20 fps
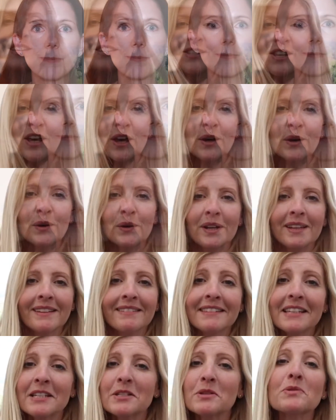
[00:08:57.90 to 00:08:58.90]
So
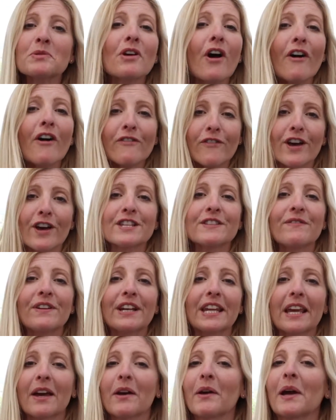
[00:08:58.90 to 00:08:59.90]
this was our first
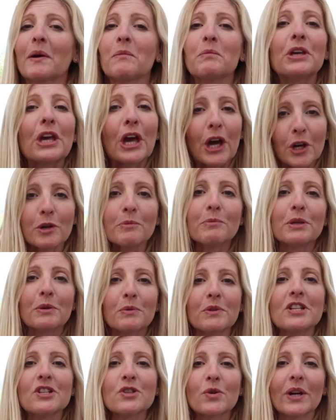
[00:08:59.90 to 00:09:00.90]
video and we hope you
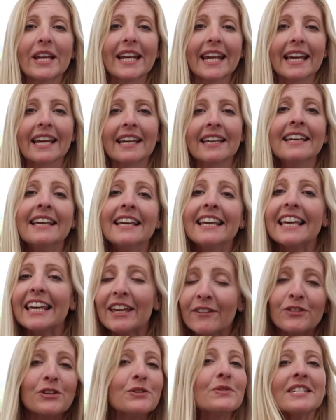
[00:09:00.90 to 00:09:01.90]
enjoyed it.
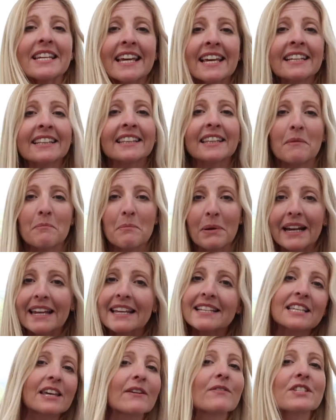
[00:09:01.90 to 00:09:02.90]
If you did, then
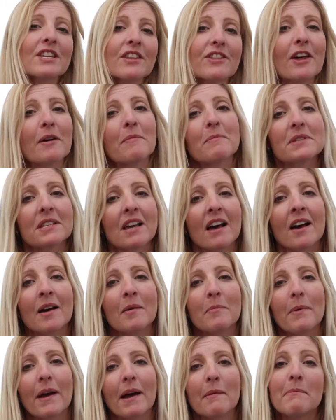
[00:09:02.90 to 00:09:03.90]
please give us a thumbs
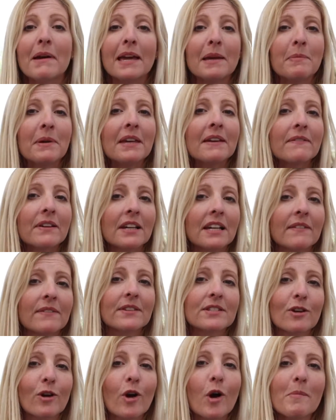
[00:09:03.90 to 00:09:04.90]
up and maybe even
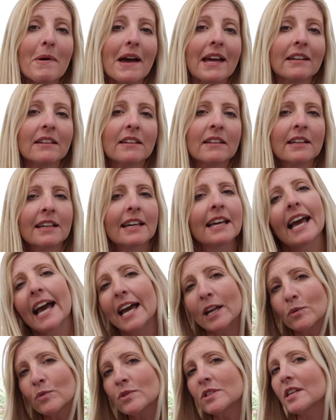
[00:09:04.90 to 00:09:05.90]
us a comment.
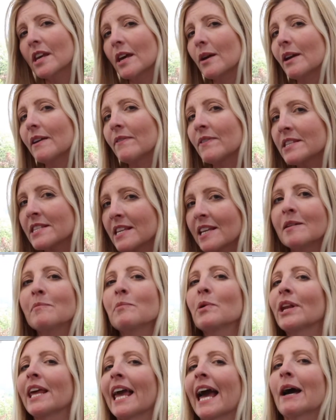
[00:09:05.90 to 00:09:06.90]
And also, if there's
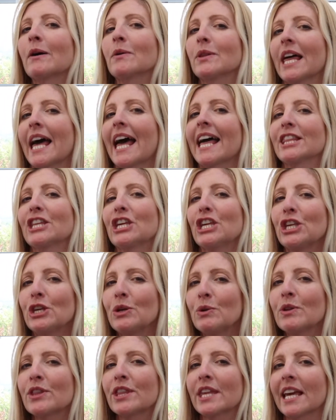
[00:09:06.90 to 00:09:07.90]
anybody out there that
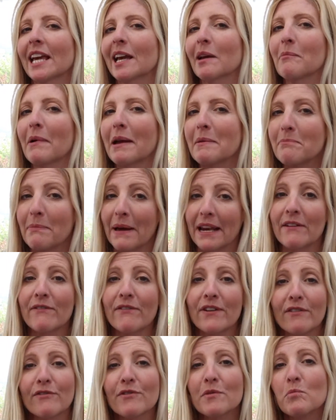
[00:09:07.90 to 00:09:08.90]
you think might
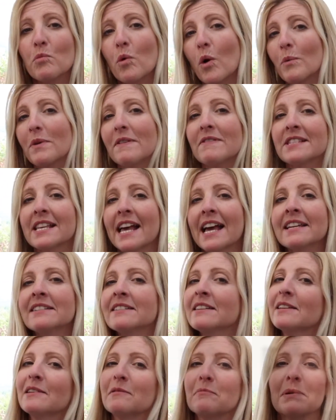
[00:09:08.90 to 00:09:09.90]
benefit from what we've said,
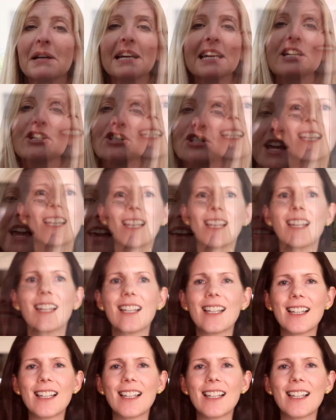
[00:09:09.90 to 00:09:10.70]
please share.